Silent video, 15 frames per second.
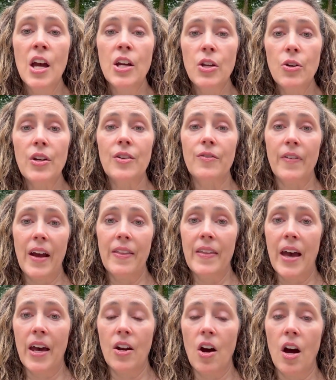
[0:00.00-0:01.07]
You can find
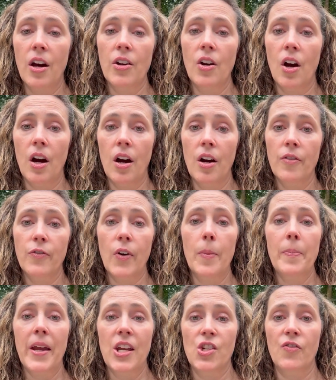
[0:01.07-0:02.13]
that on our front
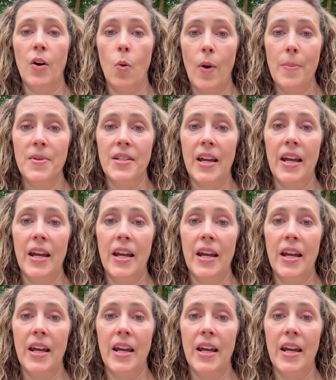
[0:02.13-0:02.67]
page of our website